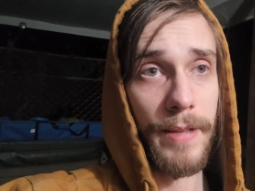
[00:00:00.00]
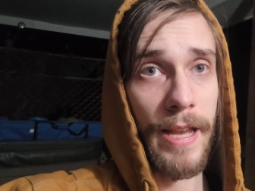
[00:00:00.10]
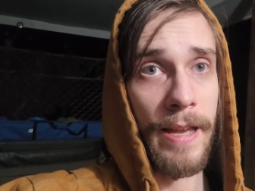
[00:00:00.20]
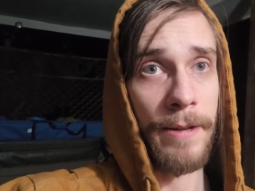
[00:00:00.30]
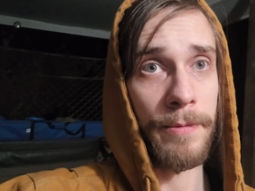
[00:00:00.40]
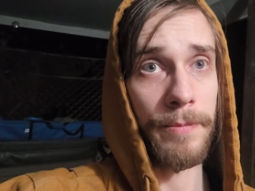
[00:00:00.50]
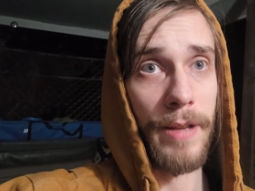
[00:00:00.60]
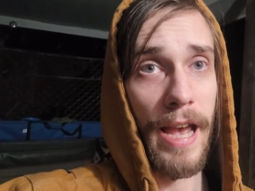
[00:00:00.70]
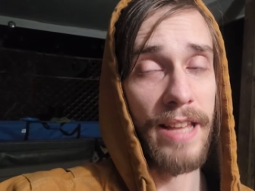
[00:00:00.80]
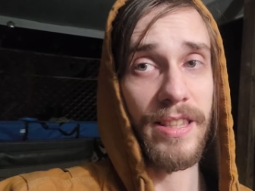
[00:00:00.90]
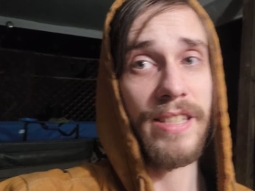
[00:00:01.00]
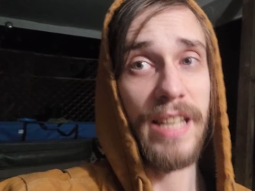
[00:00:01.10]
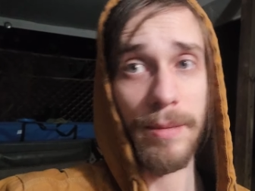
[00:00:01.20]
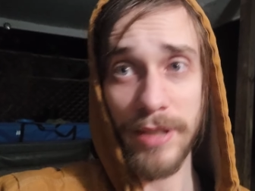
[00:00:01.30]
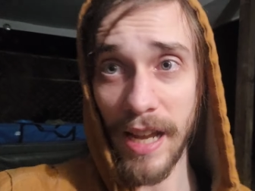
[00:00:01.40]
And at the
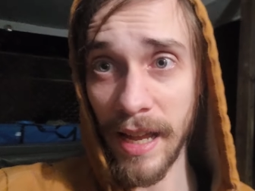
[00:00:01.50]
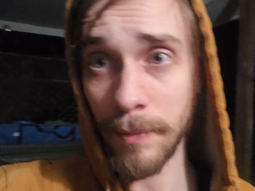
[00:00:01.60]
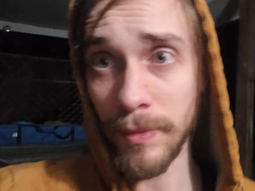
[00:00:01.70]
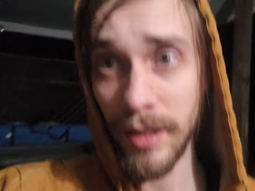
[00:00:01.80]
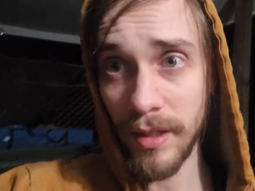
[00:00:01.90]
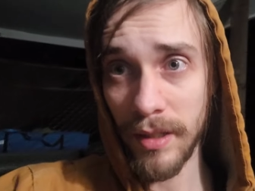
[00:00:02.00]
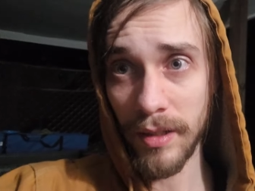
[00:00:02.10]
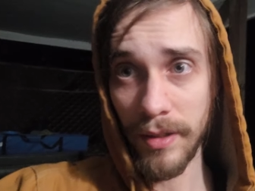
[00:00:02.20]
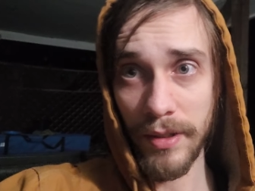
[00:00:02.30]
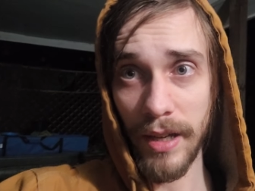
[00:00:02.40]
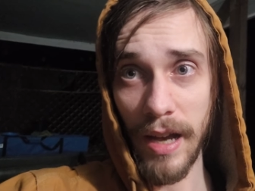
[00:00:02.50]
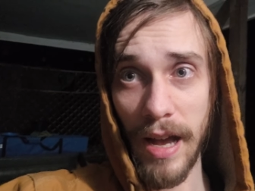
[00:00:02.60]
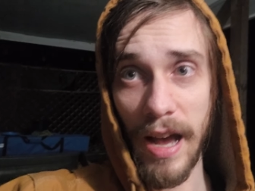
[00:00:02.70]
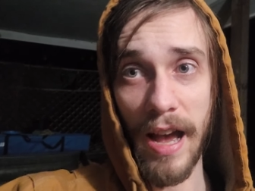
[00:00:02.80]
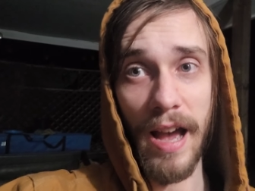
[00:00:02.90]
same time,
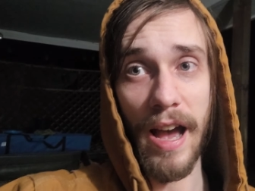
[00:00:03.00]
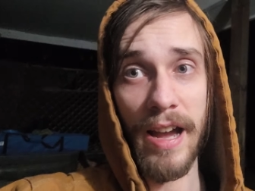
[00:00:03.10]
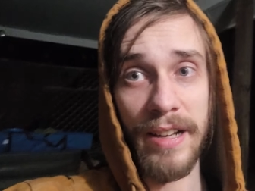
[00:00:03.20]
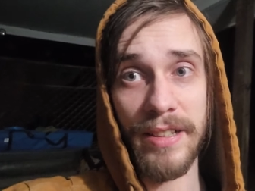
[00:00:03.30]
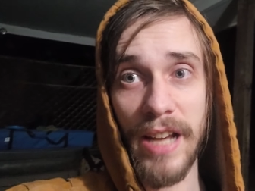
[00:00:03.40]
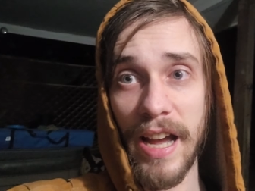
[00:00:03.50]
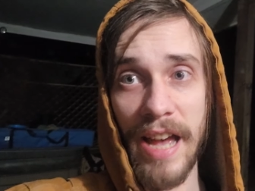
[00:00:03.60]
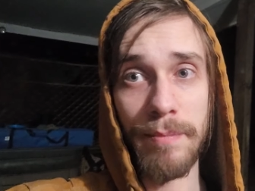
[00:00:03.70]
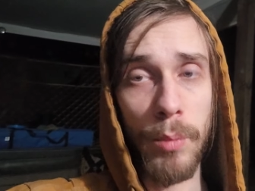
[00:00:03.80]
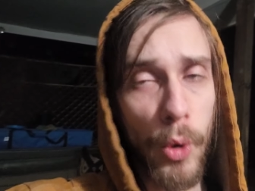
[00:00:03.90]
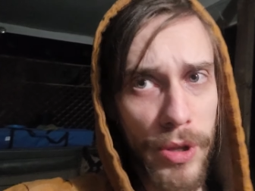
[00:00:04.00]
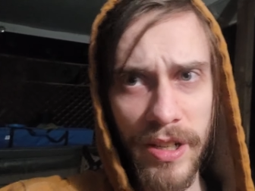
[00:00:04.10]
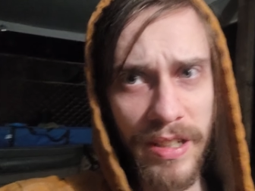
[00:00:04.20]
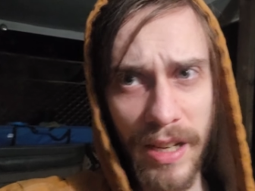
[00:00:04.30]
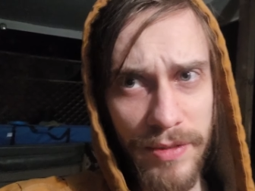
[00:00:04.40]
I have more
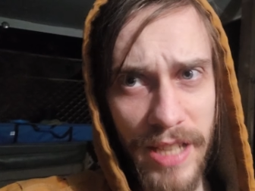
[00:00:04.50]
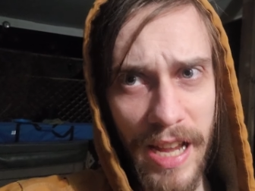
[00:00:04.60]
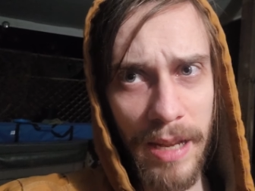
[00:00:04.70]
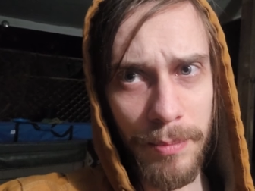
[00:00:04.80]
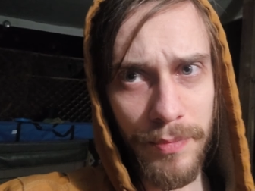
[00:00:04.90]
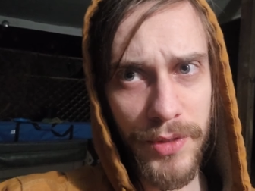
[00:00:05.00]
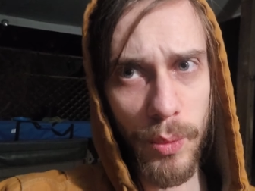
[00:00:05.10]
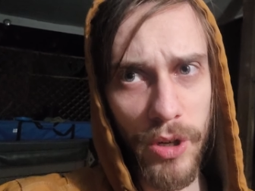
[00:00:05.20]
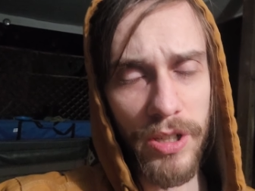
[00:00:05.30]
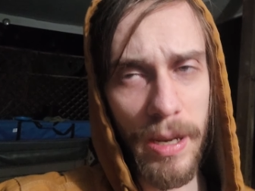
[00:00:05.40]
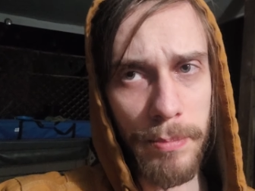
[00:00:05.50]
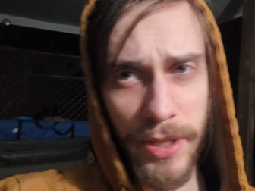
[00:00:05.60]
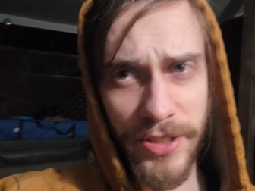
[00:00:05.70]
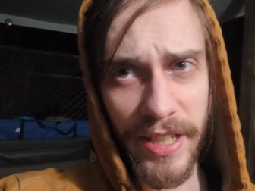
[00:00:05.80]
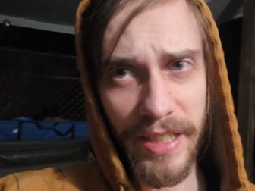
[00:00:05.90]
than enough time to work on
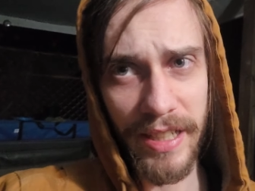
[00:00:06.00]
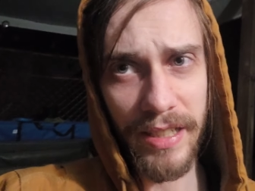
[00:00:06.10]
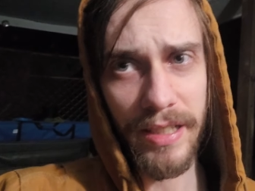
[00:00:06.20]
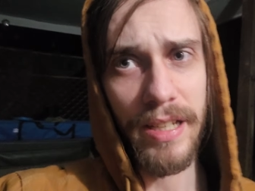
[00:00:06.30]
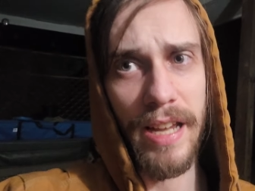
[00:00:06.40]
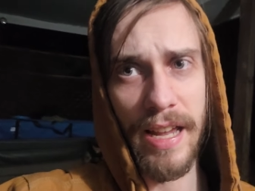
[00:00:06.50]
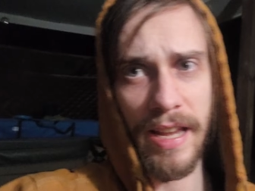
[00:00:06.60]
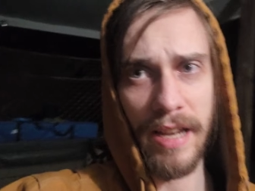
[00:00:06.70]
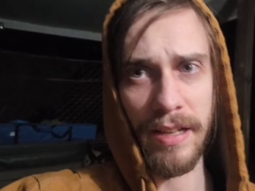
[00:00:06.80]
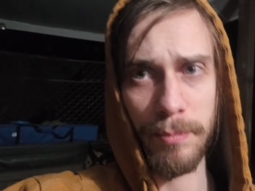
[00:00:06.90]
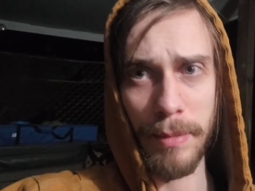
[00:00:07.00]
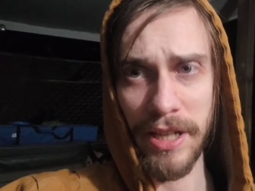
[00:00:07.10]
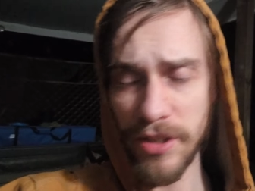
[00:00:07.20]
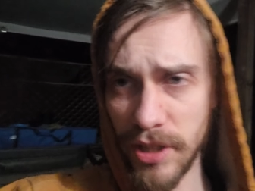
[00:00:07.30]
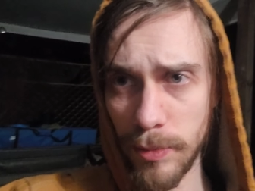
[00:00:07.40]
music and my
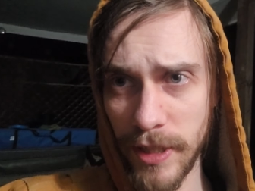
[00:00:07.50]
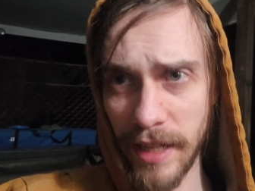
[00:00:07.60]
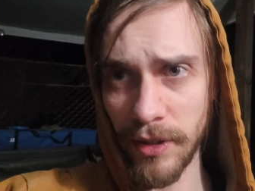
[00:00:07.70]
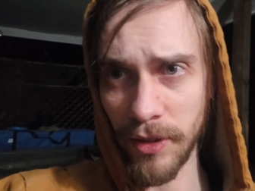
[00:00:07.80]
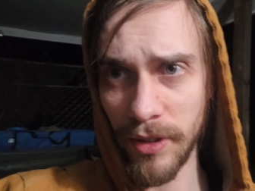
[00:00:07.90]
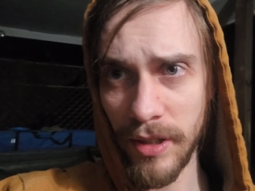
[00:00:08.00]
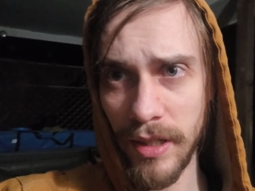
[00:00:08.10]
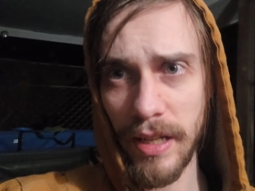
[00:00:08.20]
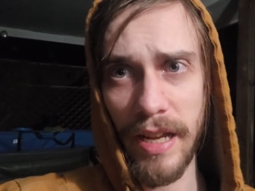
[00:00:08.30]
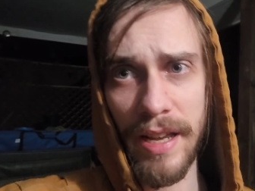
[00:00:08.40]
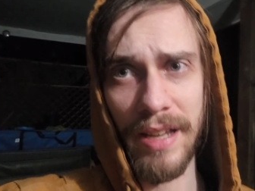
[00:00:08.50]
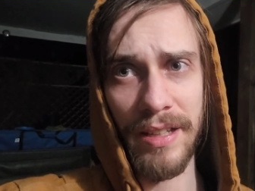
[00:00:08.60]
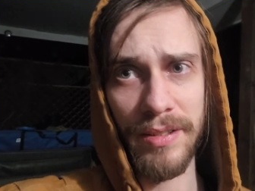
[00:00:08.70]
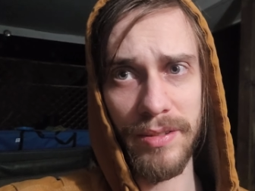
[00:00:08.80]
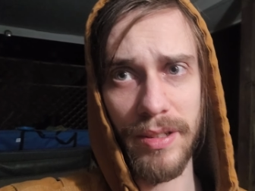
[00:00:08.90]
YouTube channel
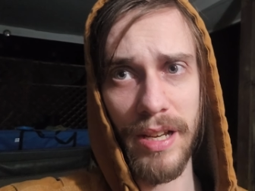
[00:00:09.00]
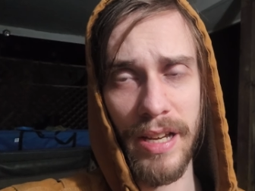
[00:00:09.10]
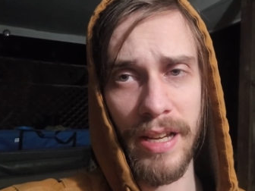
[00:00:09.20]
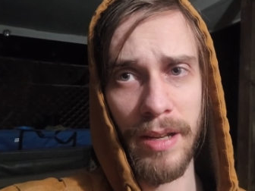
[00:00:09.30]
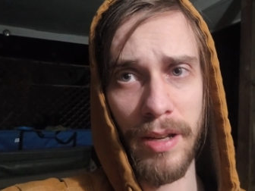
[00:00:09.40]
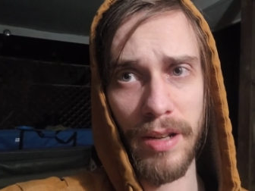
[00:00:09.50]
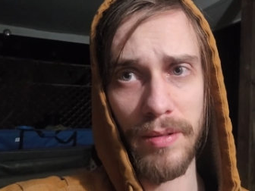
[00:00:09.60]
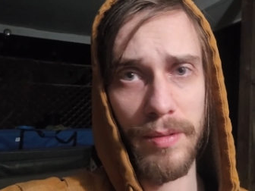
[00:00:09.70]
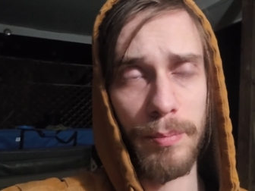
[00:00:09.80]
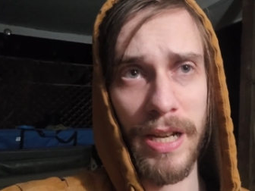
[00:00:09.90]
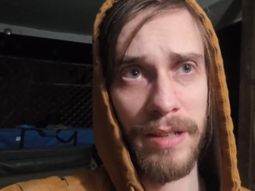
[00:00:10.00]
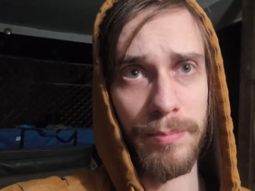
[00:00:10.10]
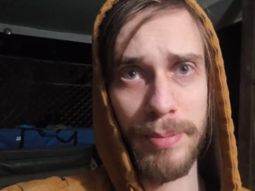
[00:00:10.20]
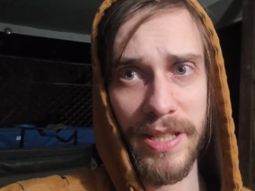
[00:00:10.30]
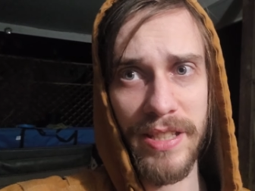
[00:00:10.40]
and my
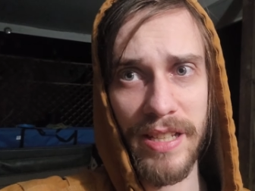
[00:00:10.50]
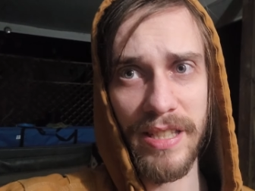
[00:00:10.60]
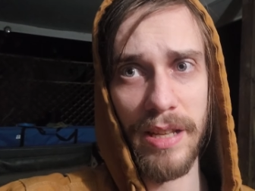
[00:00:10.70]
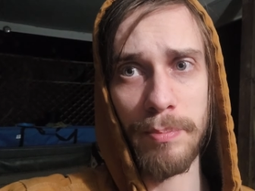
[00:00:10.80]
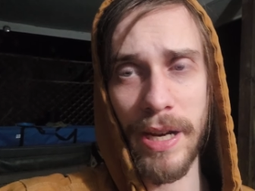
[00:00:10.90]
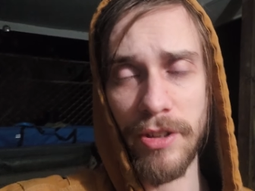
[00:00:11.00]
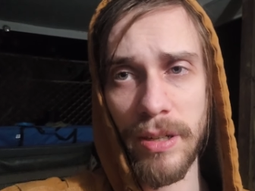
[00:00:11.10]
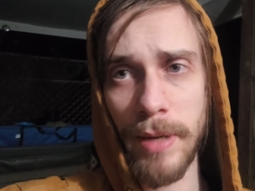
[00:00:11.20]
business and bettering